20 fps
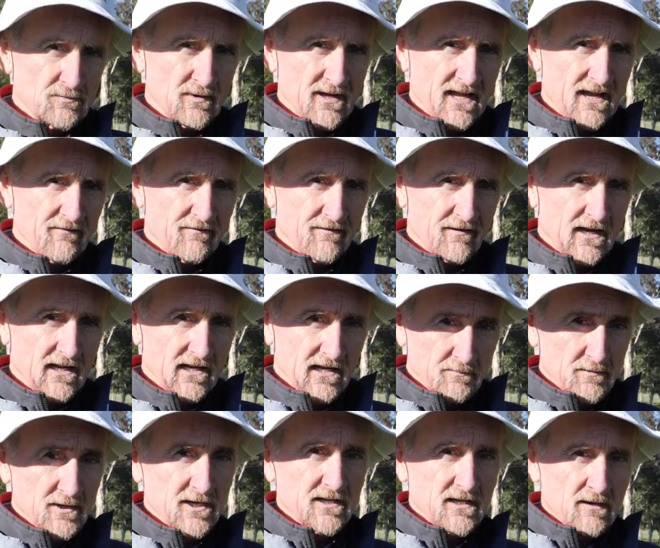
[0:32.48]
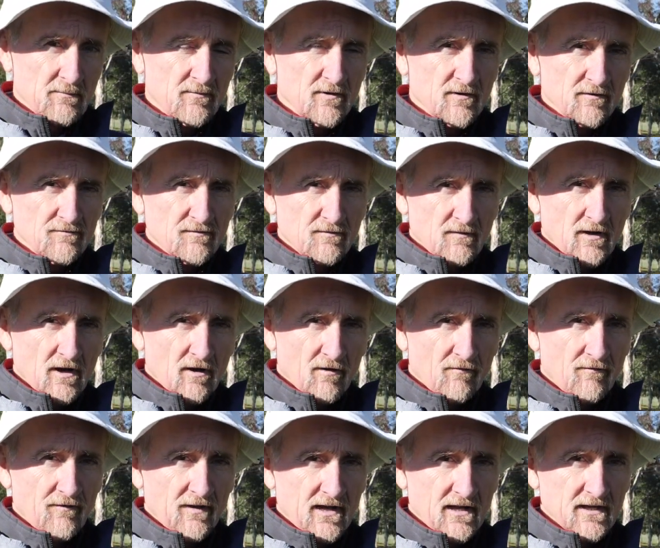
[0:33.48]
we have a limited number of,
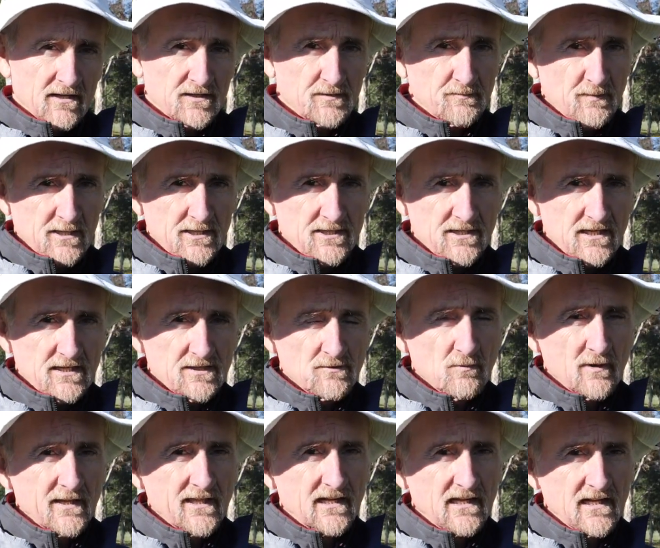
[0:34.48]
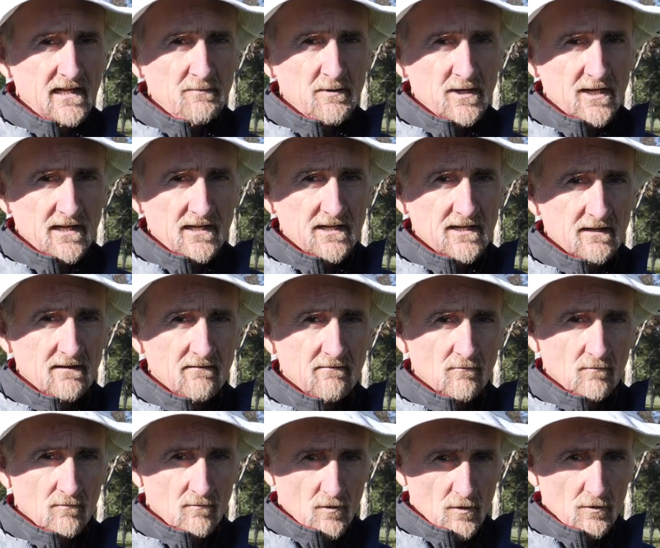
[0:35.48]
of uh, species with limited
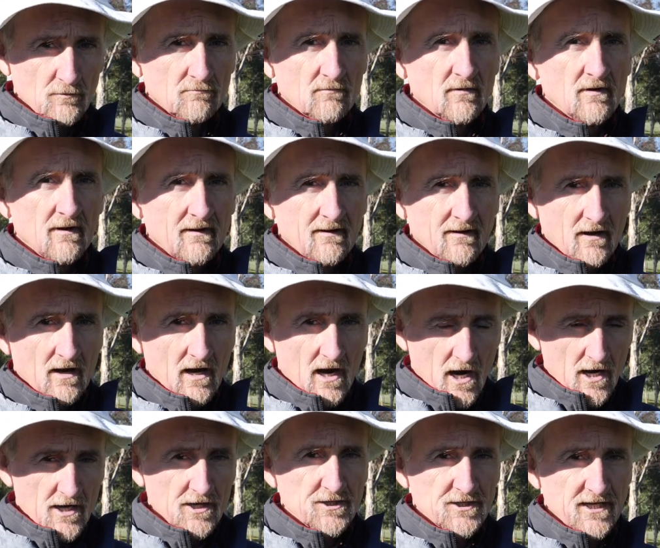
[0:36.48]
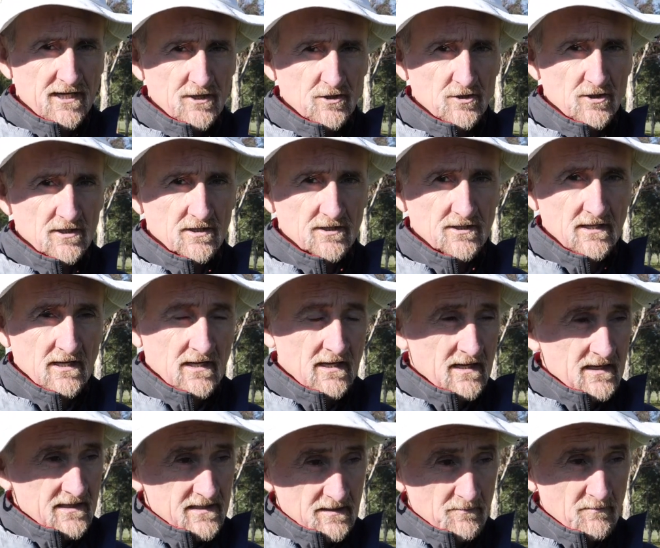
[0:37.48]
root architectures.
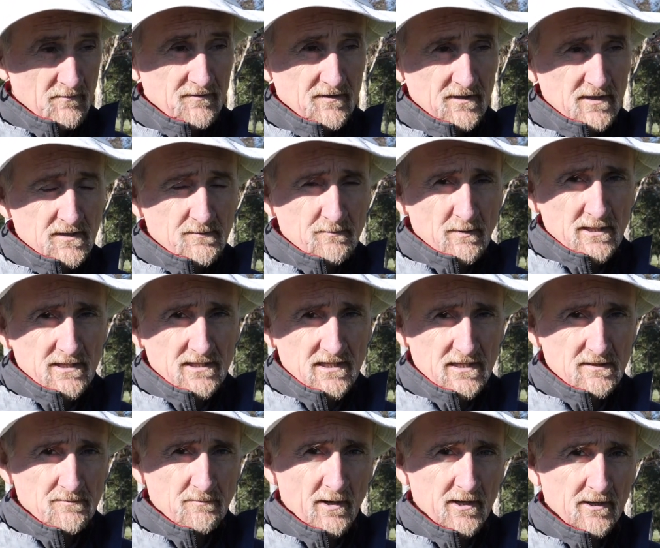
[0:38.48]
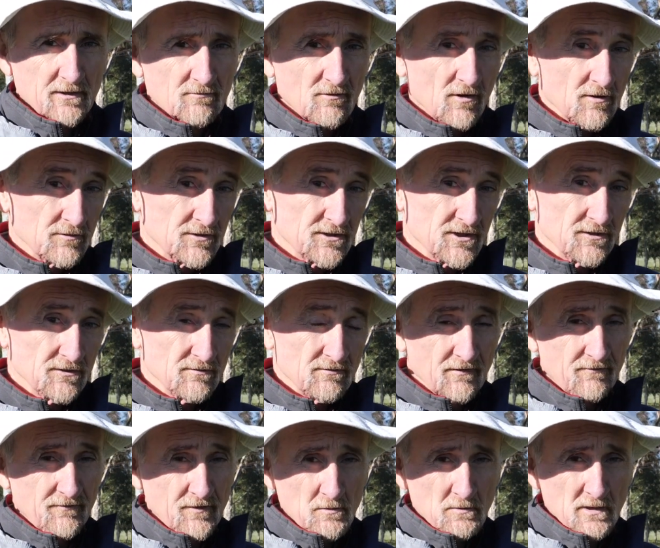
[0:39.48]
Some of these species might grow to
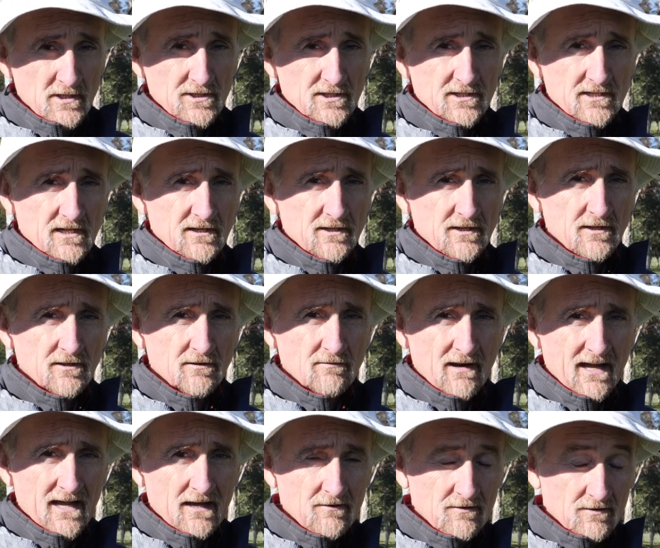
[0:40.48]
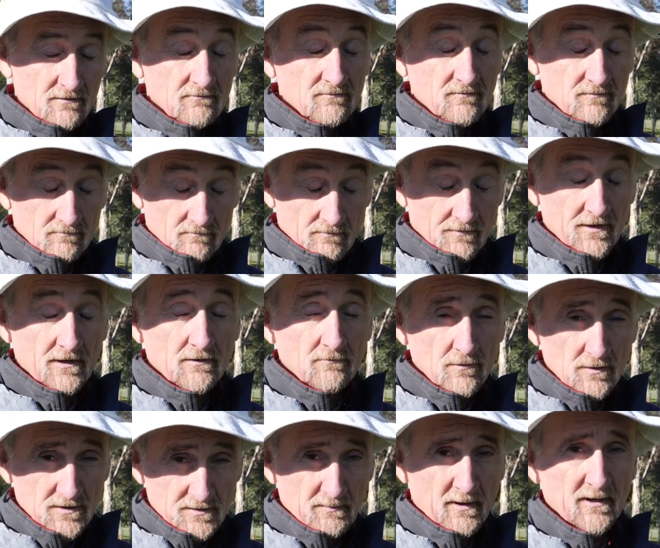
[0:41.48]
a few inches under the ground, their
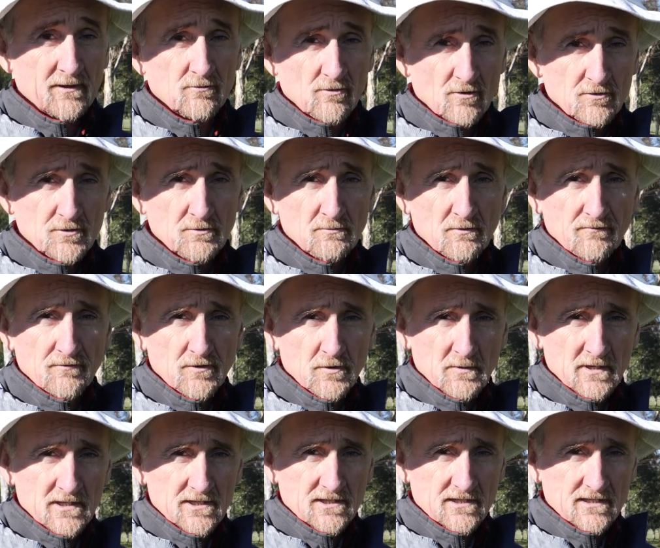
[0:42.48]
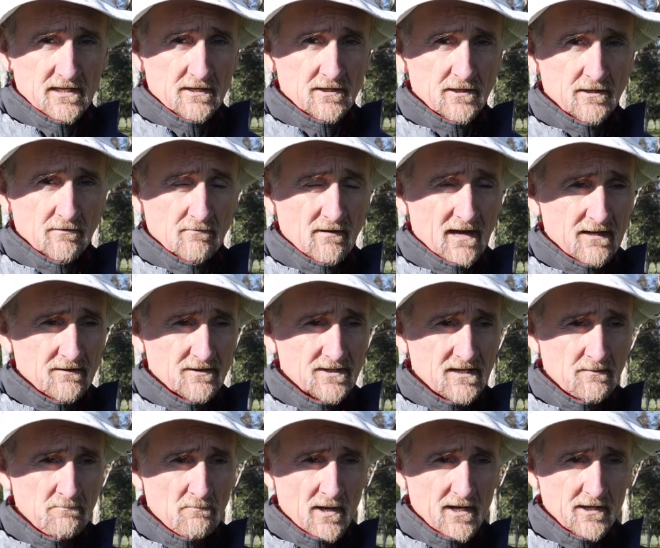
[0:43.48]
roots might grow to a few inches under the ground,
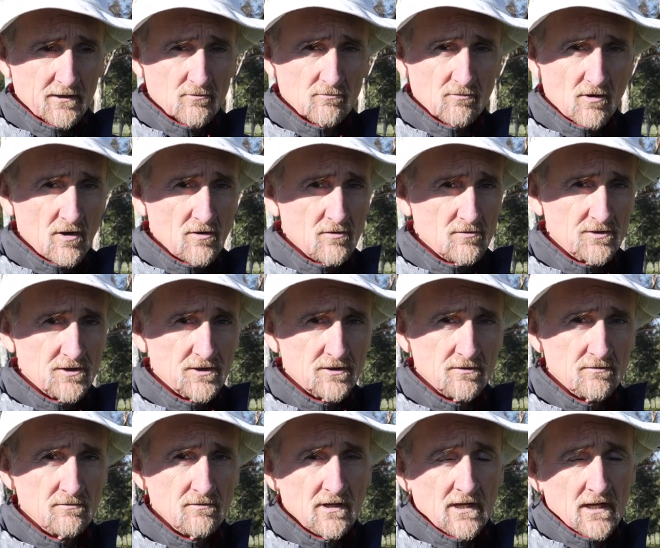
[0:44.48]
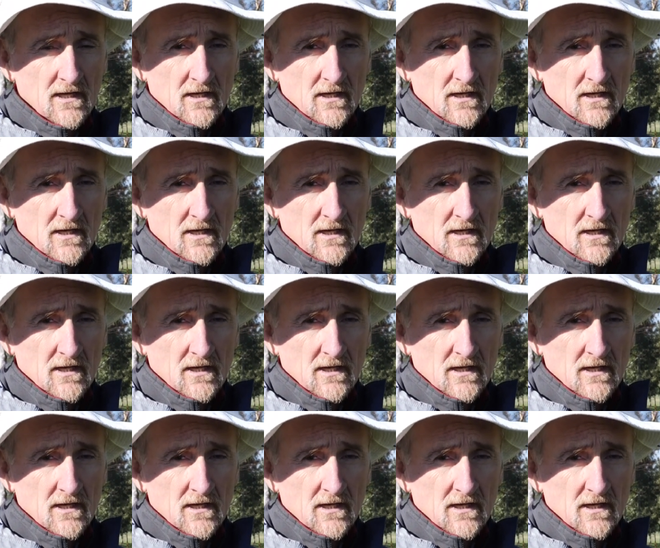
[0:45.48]
some might grow to